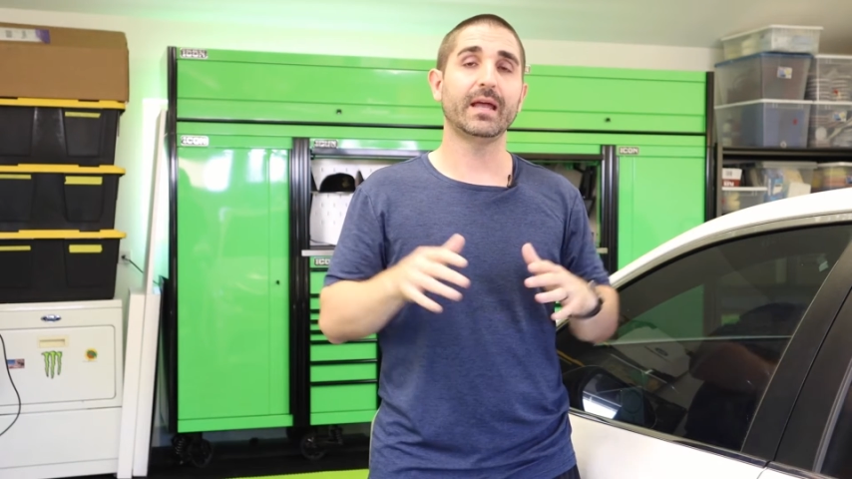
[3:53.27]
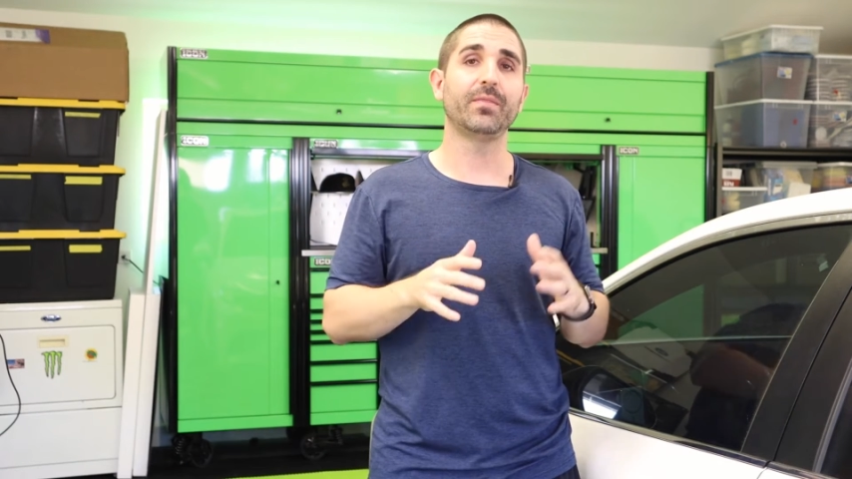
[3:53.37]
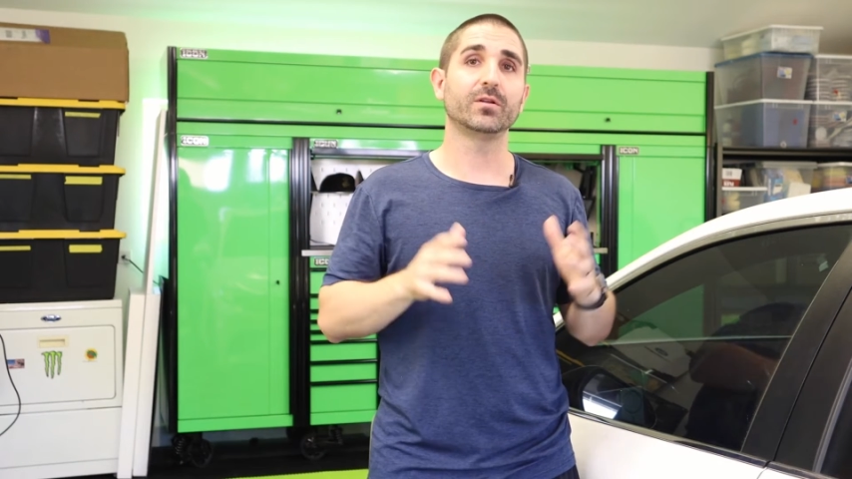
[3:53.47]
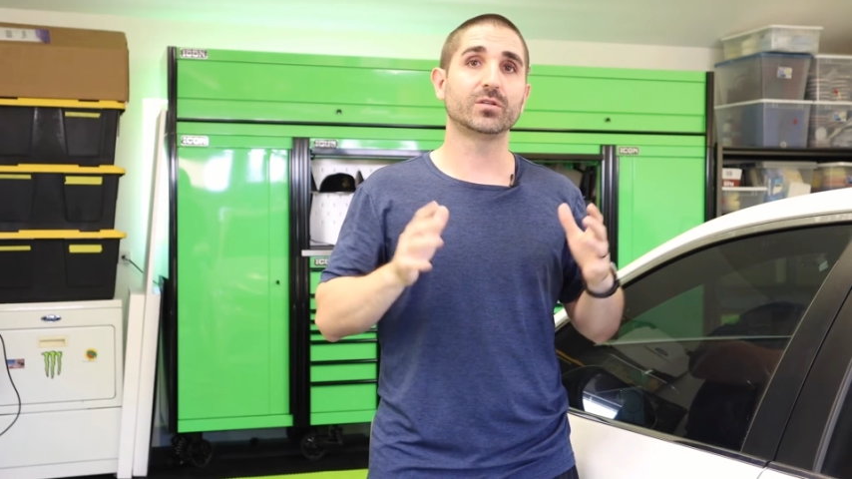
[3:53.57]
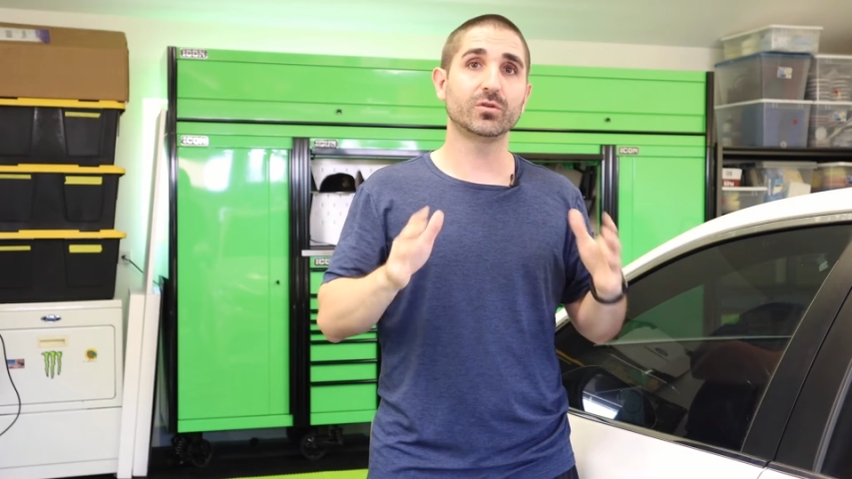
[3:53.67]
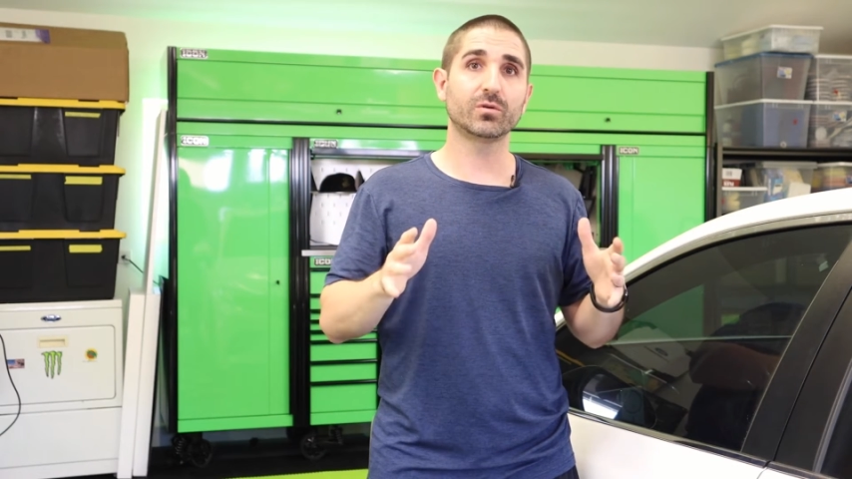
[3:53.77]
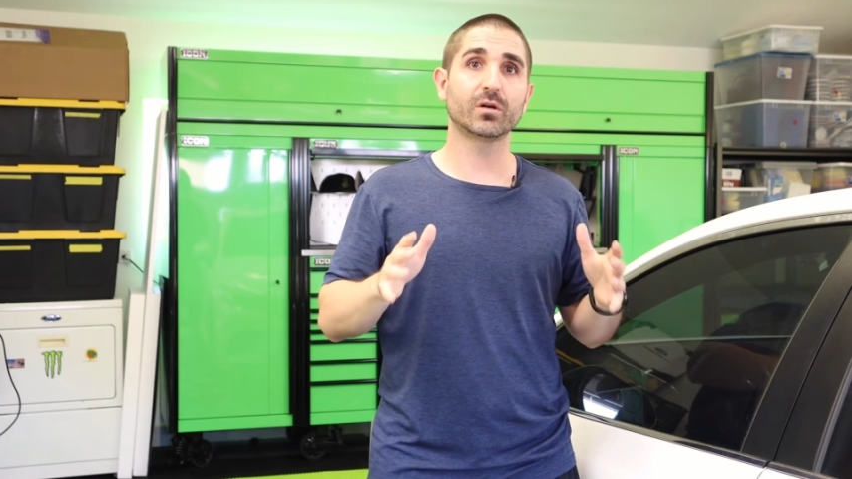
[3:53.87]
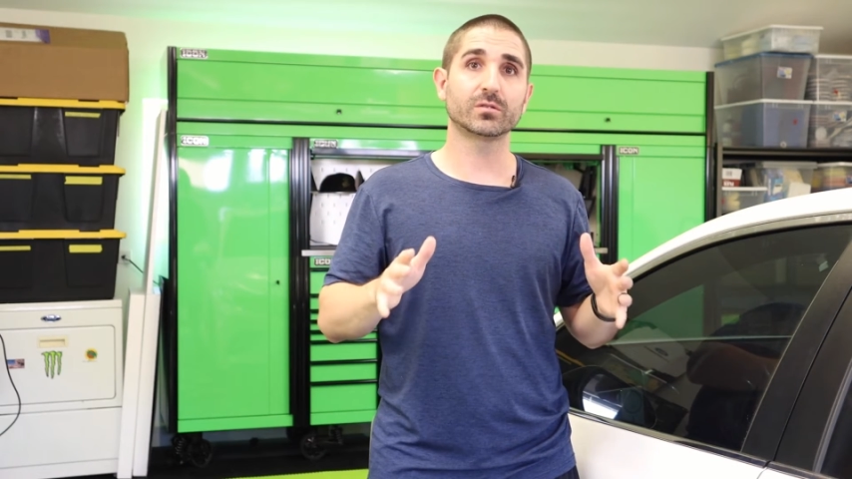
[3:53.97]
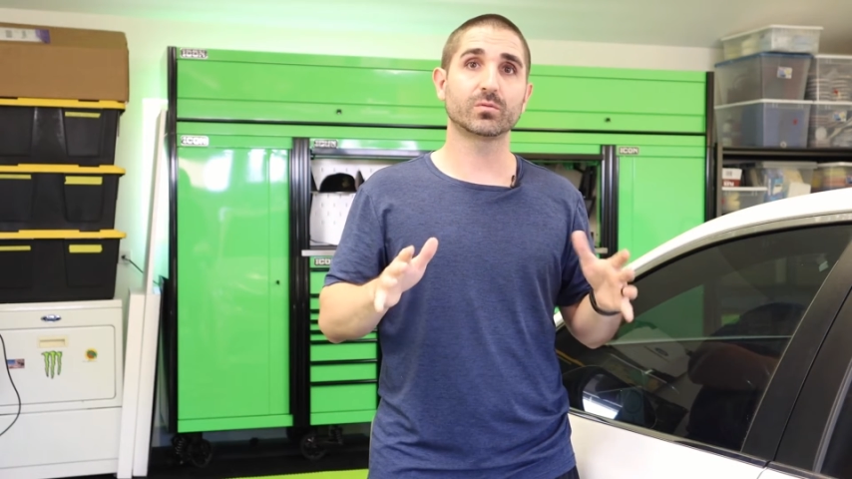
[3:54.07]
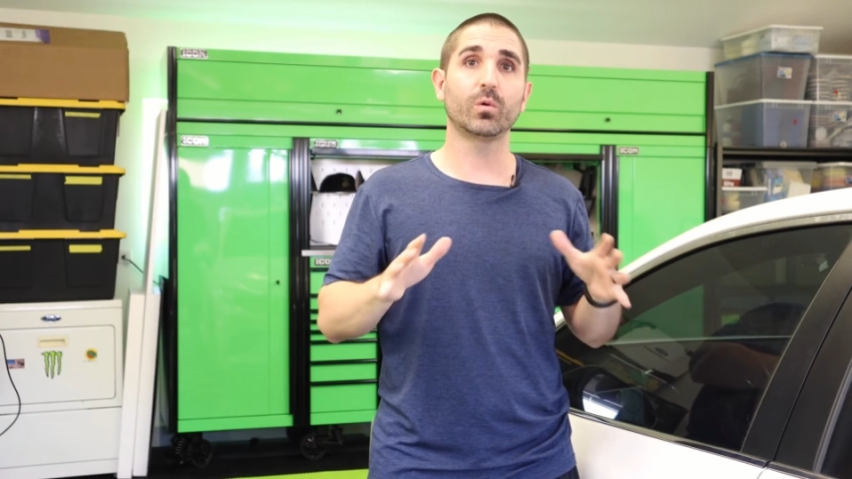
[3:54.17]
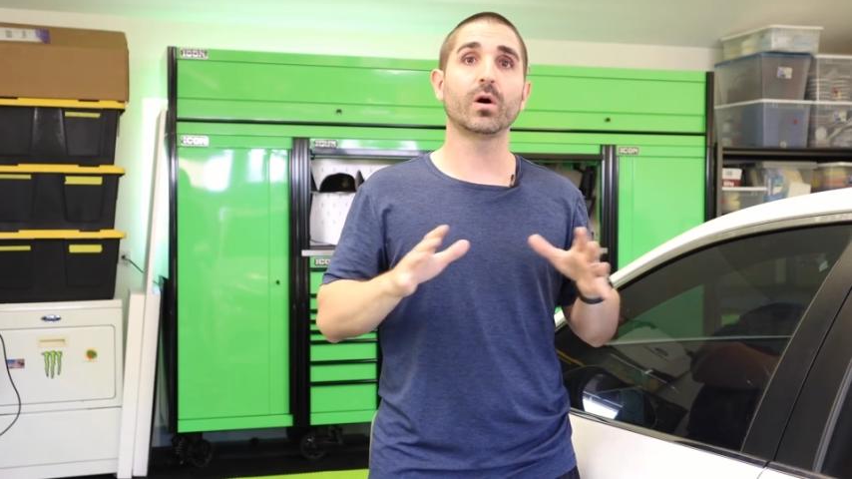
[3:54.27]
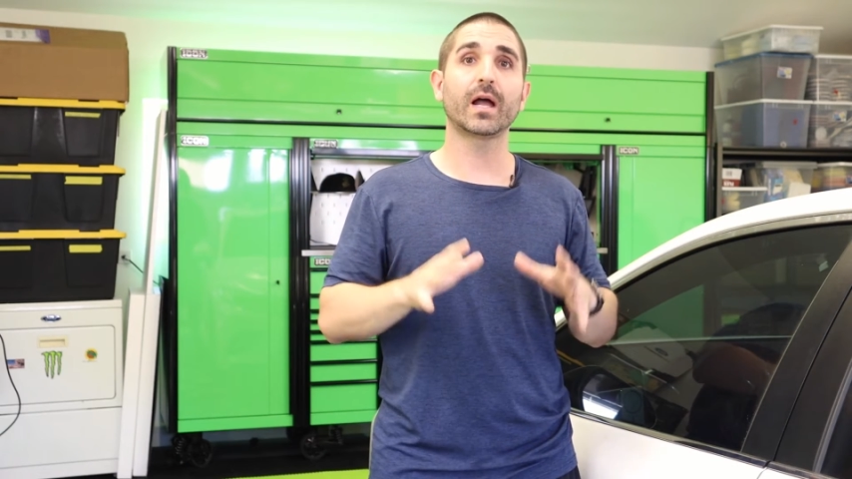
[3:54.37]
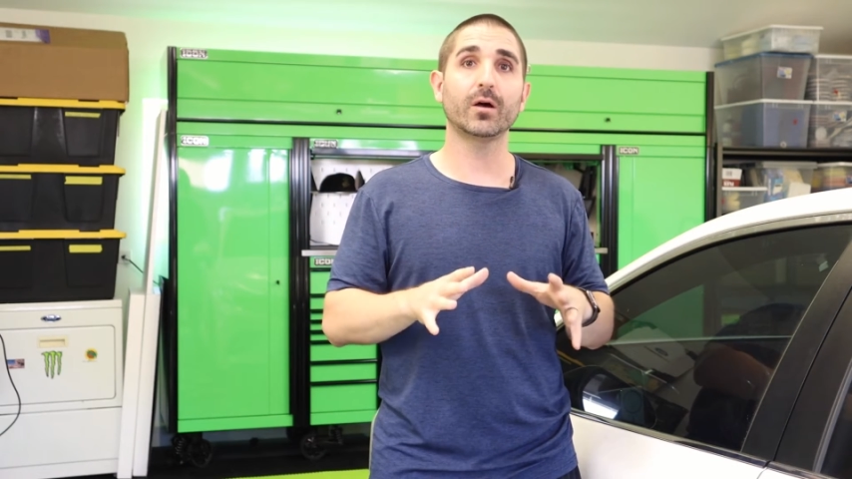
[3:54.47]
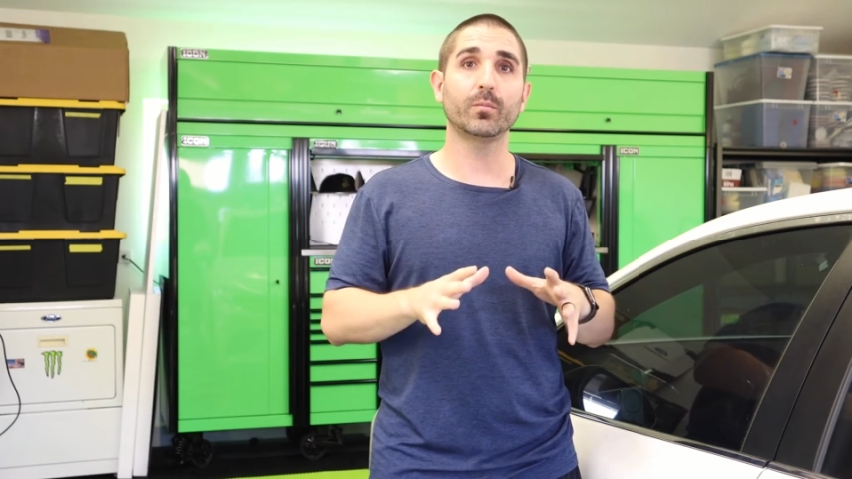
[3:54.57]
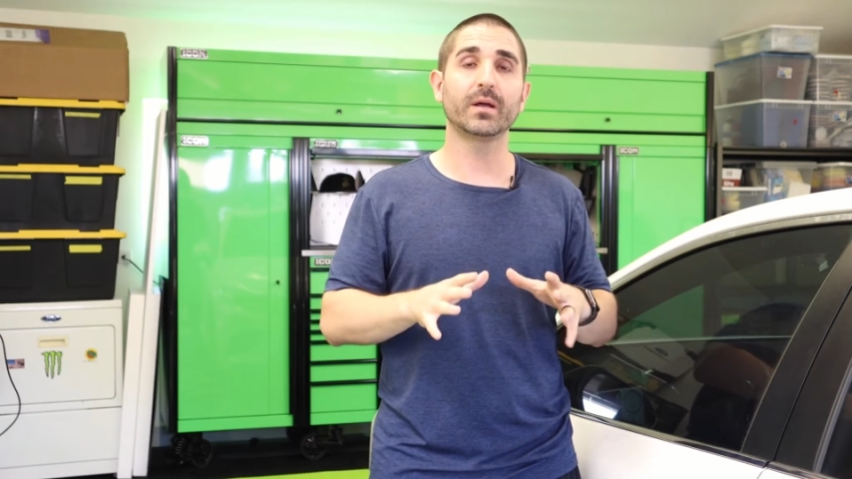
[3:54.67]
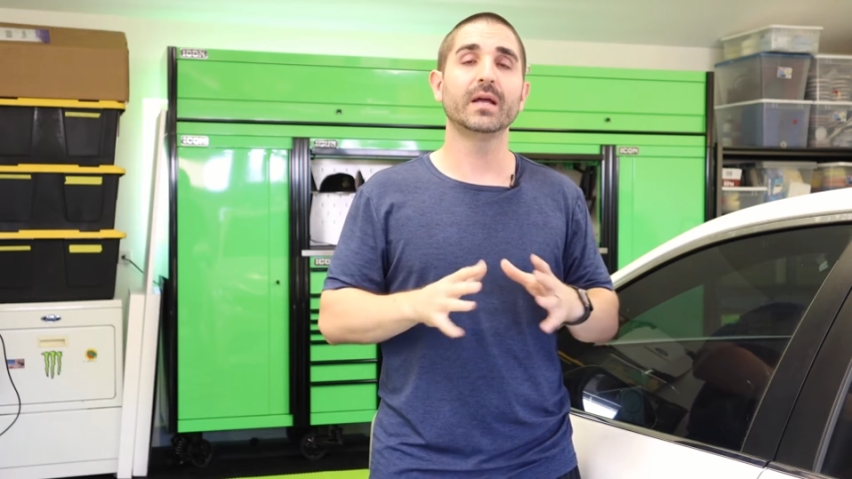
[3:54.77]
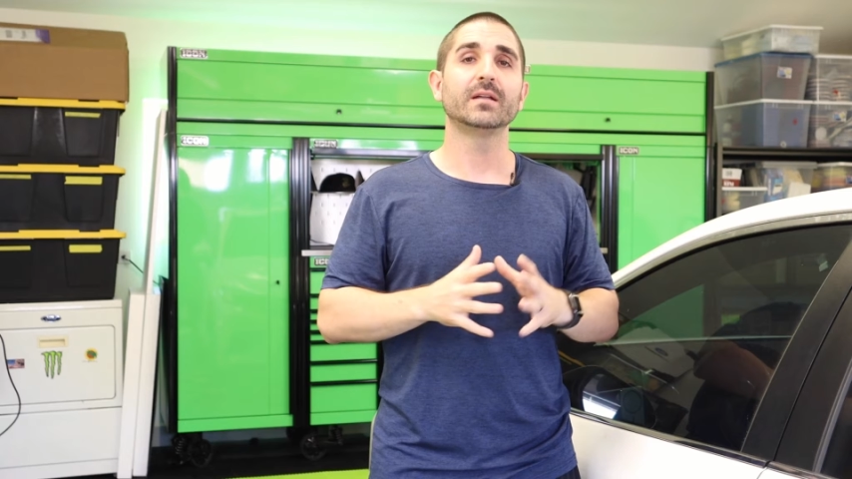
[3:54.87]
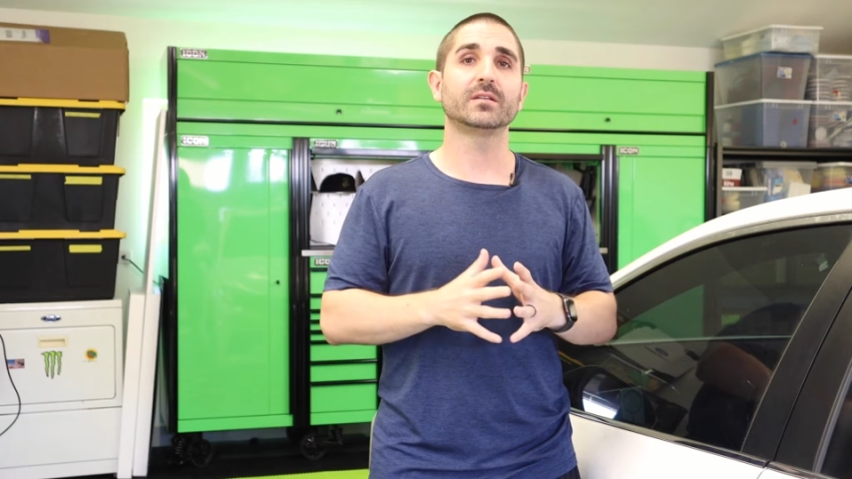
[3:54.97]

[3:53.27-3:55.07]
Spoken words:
and the 2 coats will help